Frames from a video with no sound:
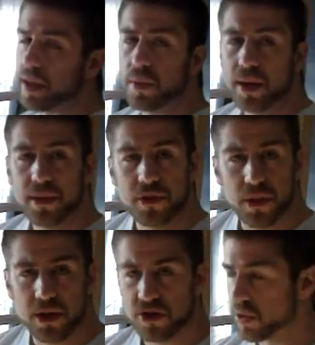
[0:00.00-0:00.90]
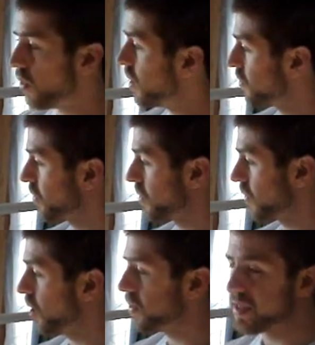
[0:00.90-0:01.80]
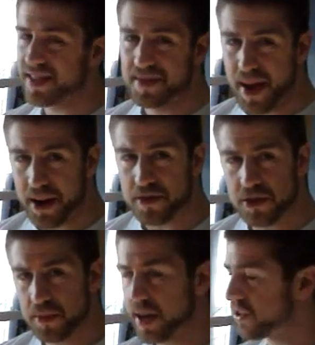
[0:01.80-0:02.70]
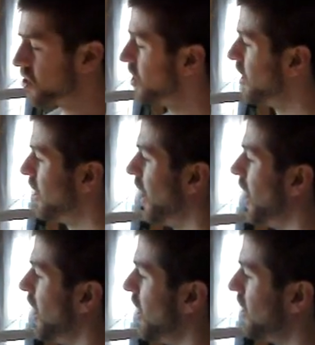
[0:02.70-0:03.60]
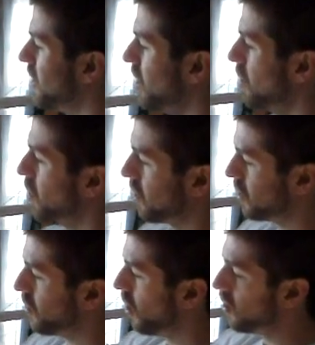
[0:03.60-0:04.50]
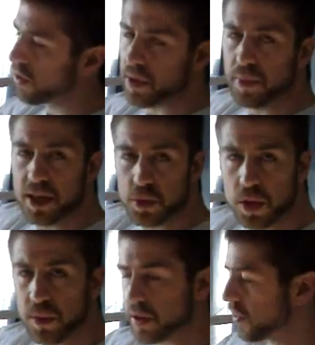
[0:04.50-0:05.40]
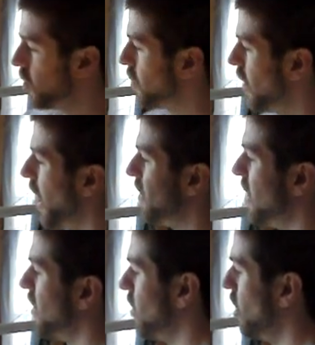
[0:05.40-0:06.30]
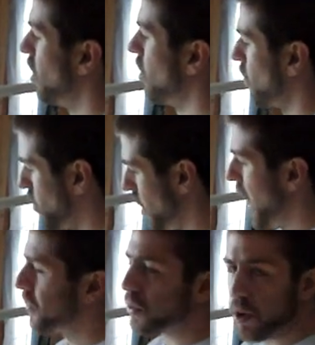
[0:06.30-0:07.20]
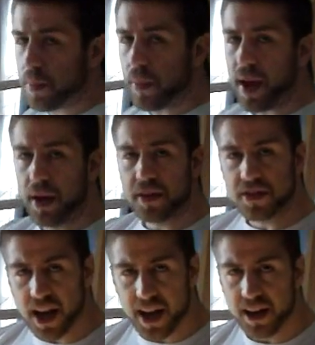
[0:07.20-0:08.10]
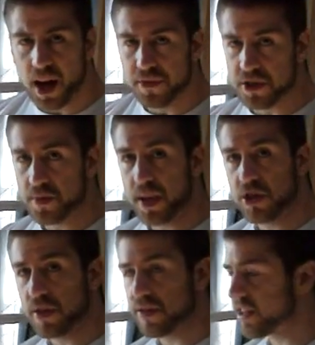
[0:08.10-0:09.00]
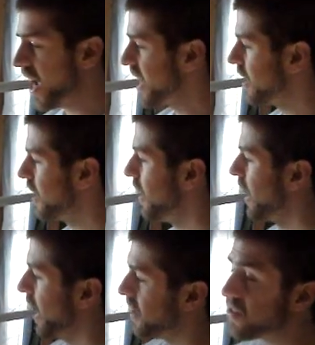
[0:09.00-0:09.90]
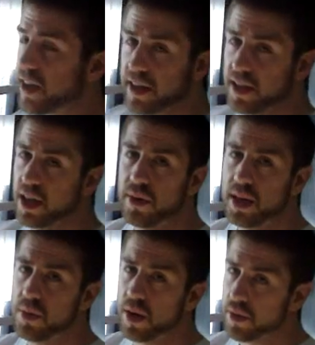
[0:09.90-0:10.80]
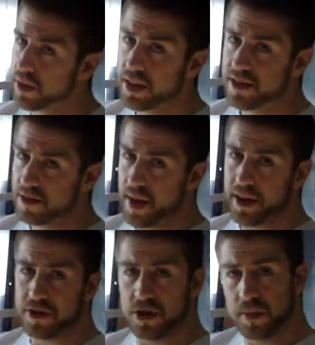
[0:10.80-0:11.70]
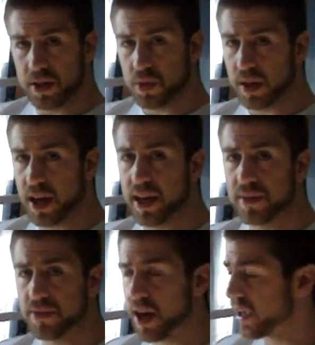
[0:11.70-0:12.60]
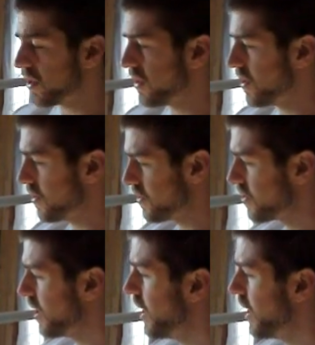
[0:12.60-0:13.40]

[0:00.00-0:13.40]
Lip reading: really in whatever direction you want for the rope. It doesn't matter too much. Put glue all over the place where you want the rope, and then wrap the rope around and tie it off. Just make sure it's tight, and it's not going to go anywhere. It really doesn't matter too much what kind of knot you use.